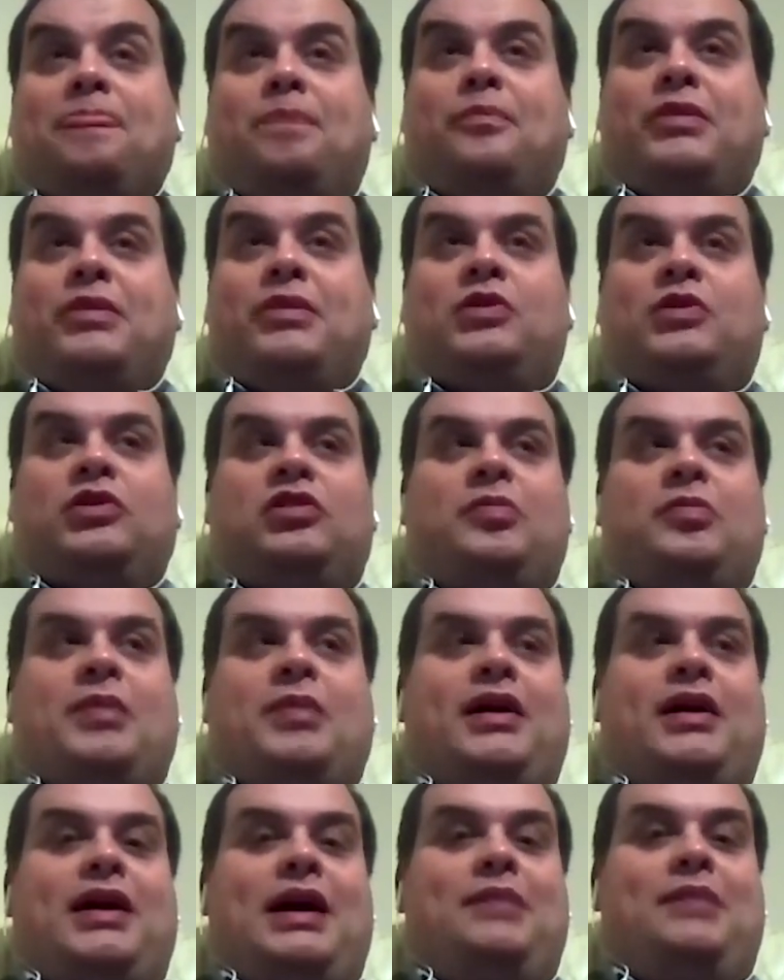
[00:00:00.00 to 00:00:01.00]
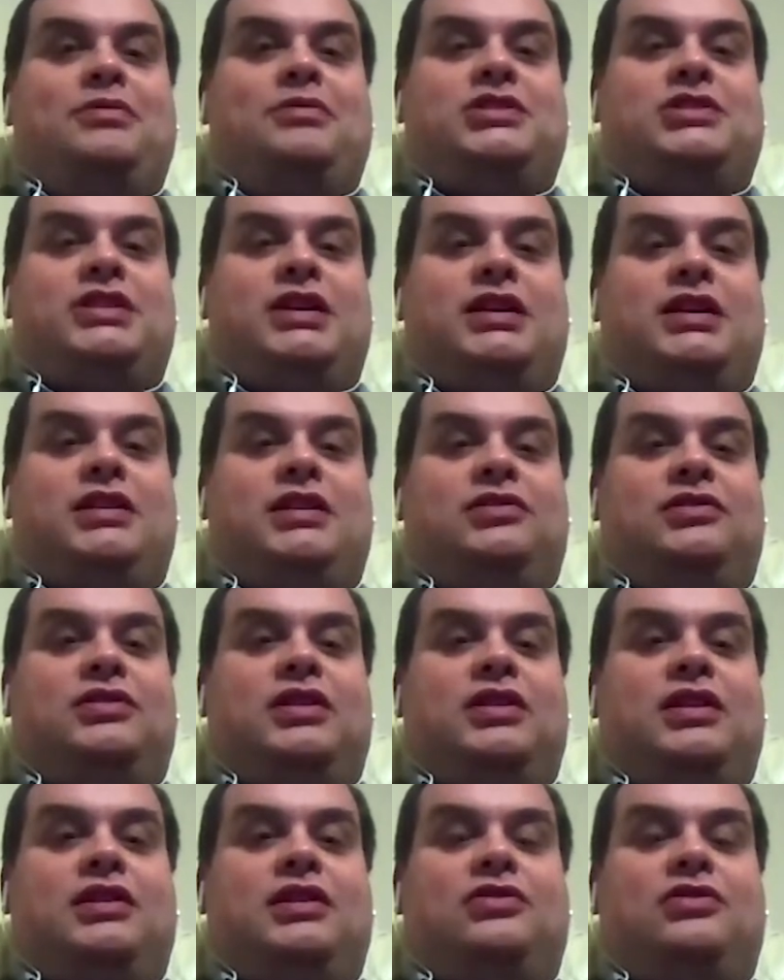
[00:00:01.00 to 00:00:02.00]
We talked about MGs
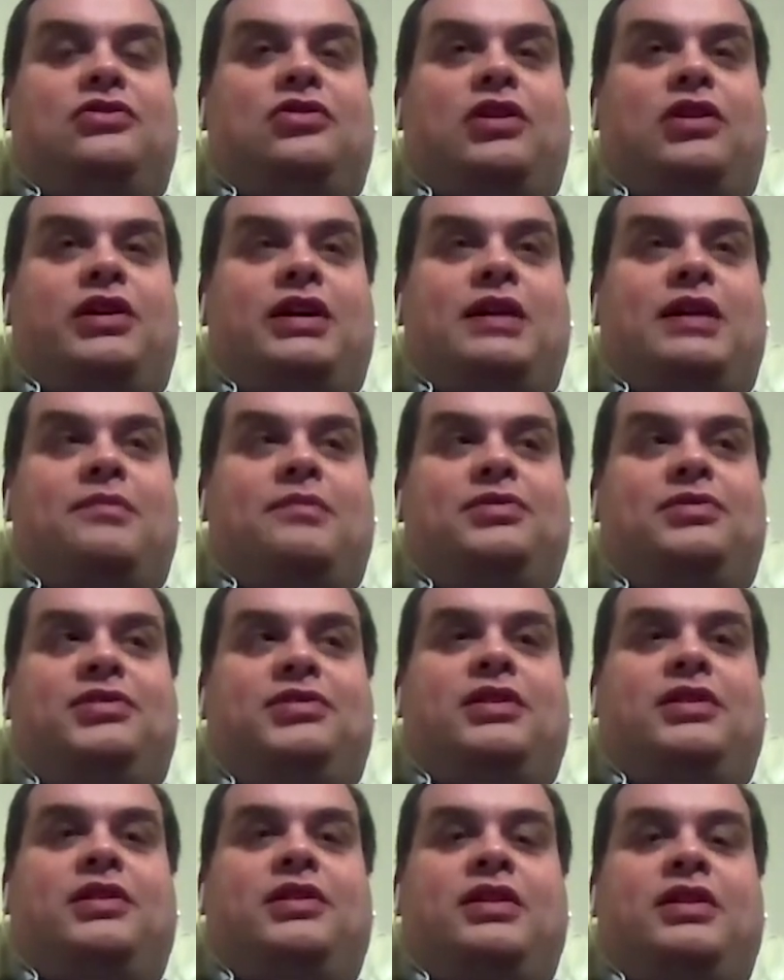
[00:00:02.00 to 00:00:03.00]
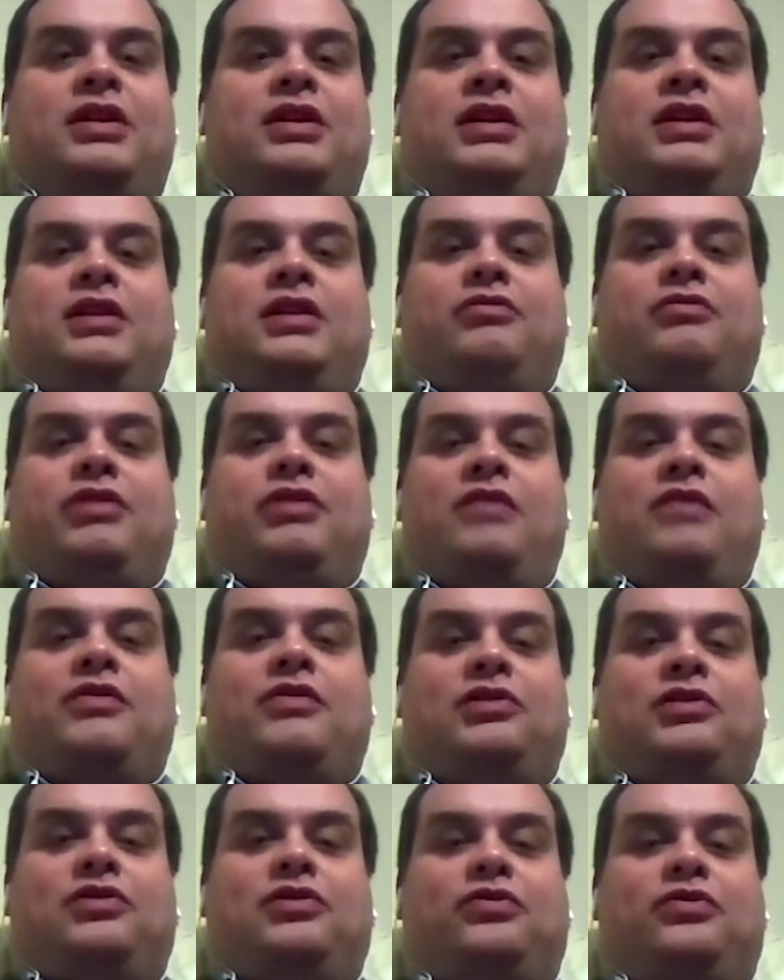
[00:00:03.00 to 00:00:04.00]
and Triumphs and
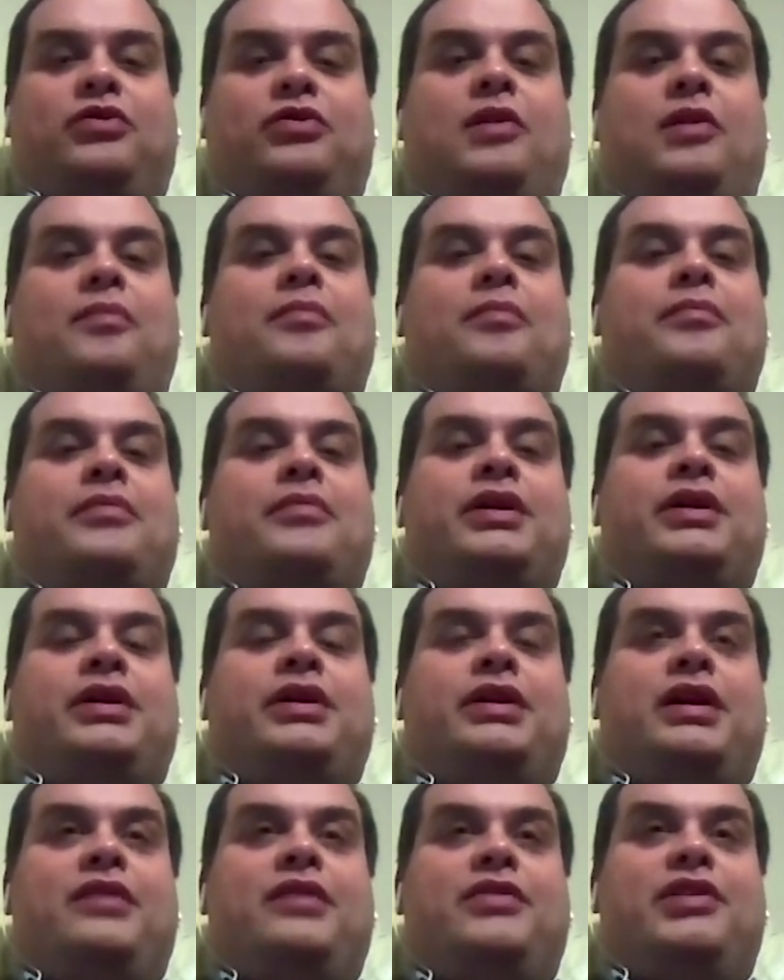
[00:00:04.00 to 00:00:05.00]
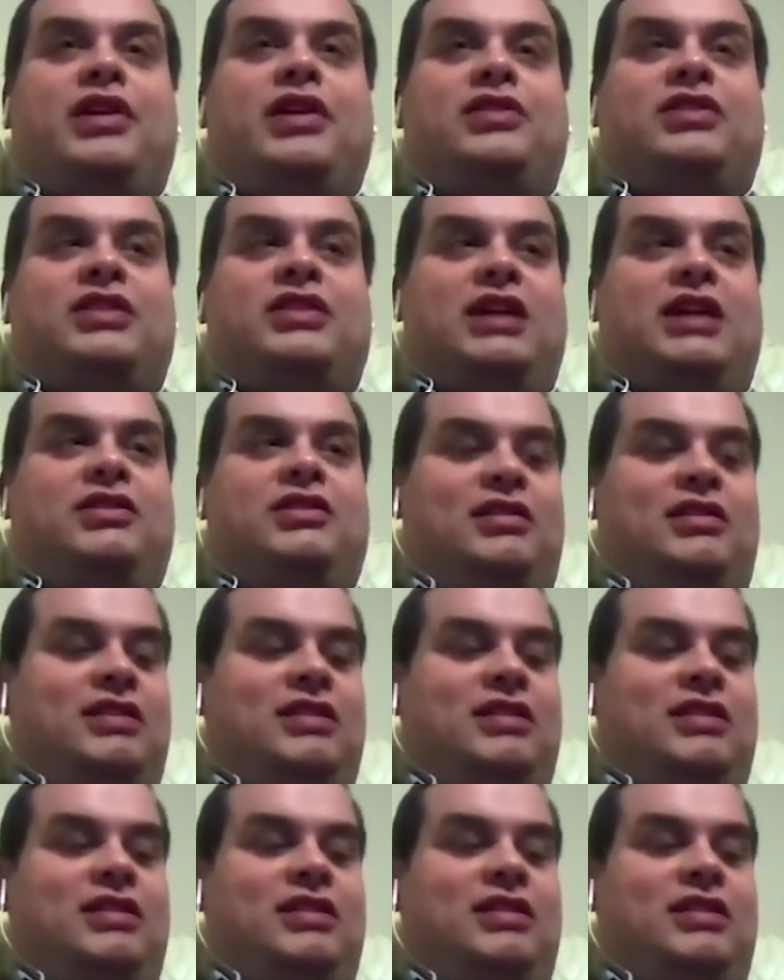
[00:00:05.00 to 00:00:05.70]
Rovers from the 1980s.